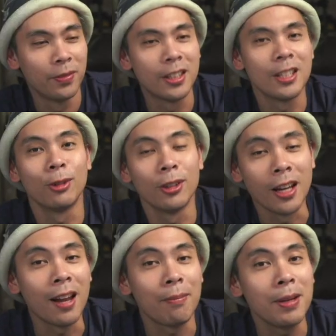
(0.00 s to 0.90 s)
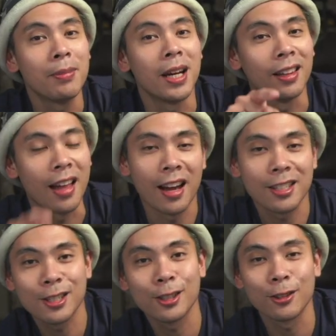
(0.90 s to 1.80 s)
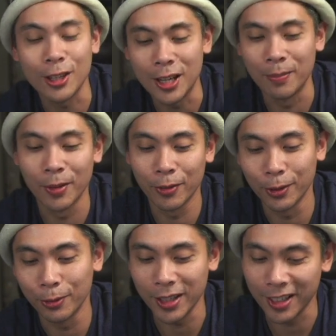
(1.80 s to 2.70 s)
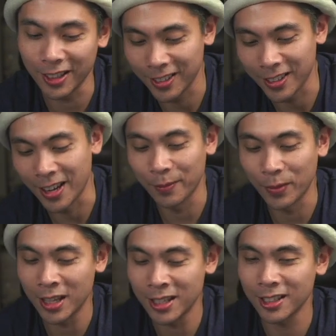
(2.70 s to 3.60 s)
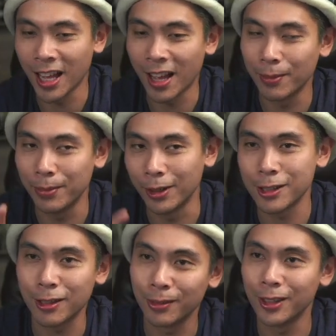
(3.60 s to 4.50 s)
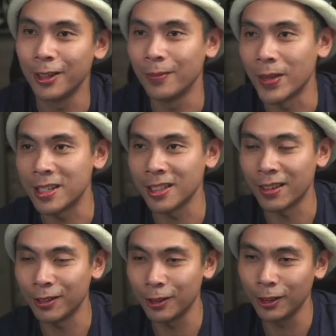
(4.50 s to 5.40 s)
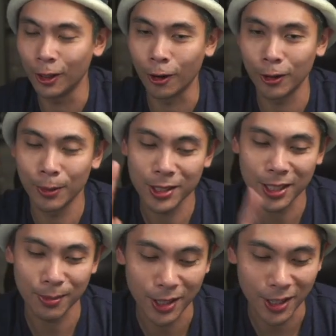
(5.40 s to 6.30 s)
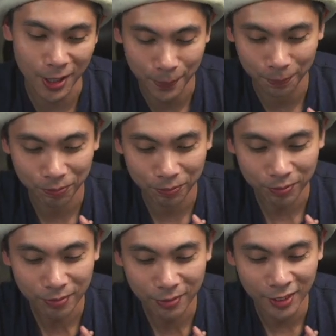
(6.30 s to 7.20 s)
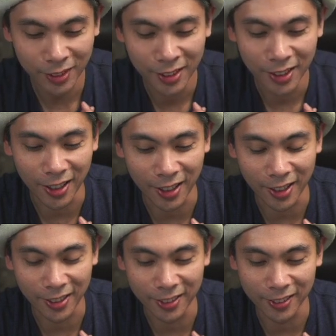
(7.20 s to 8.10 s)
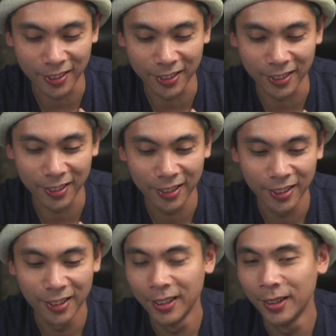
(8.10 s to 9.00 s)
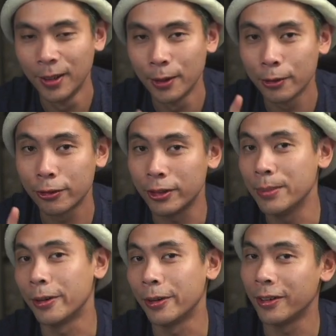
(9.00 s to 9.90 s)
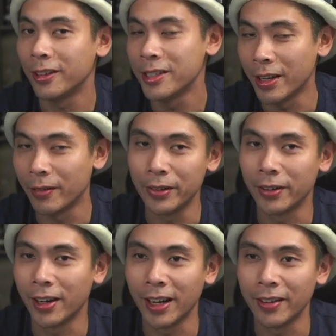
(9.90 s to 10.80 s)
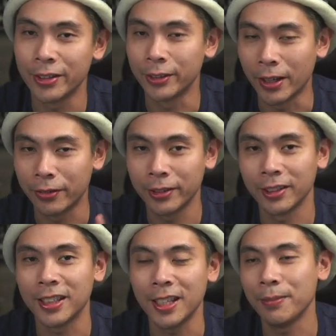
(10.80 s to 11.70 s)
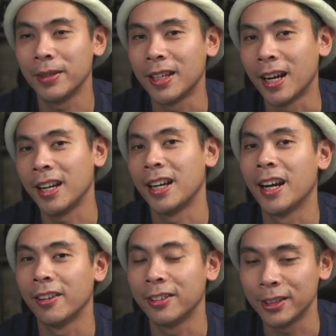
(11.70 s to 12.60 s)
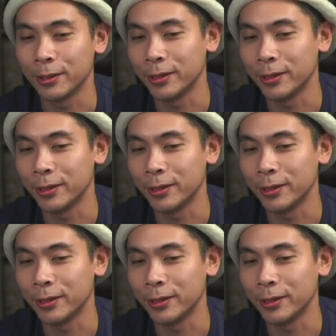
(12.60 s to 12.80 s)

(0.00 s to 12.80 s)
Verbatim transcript: This will not be my last stream of the week, okay? I still have a build stream to do. I still have to do the Oreum CP and the Freebird 75, so definitely keep an eye out this